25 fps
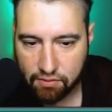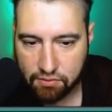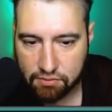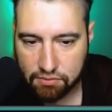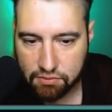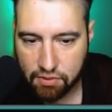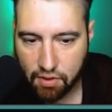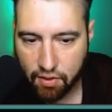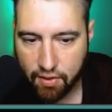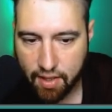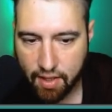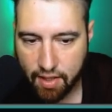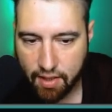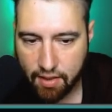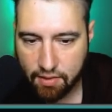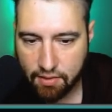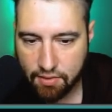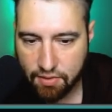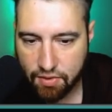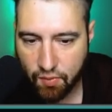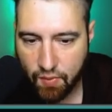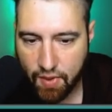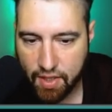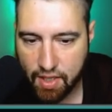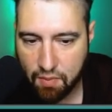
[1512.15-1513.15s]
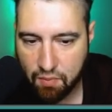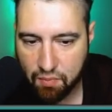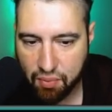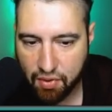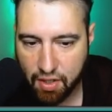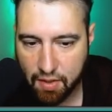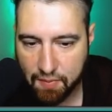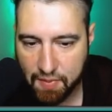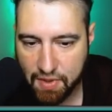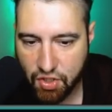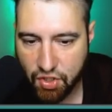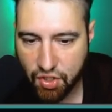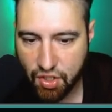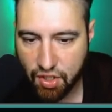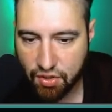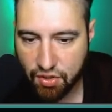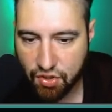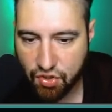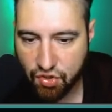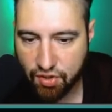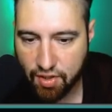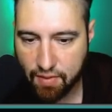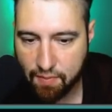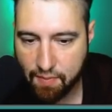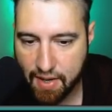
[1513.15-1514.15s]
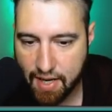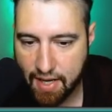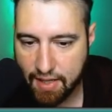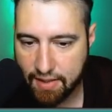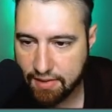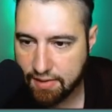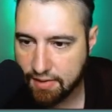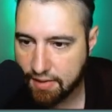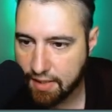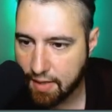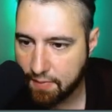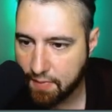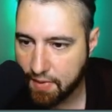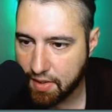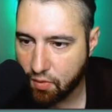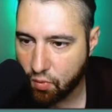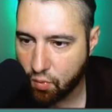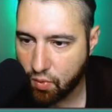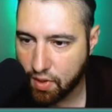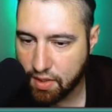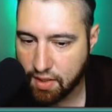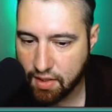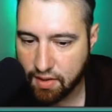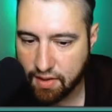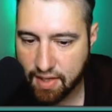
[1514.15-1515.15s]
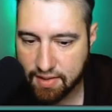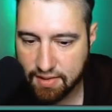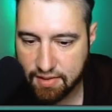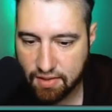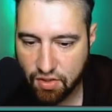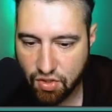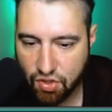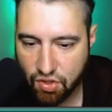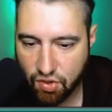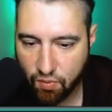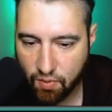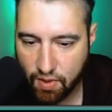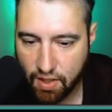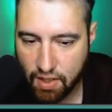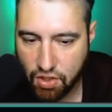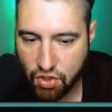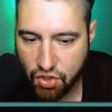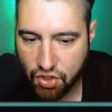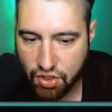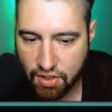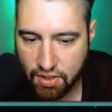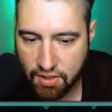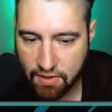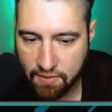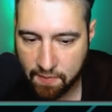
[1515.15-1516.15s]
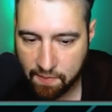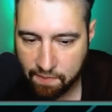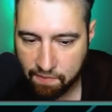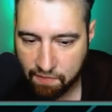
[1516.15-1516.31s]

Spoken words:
Okay, so we can pretty much go straight Body Slam and win in that situation.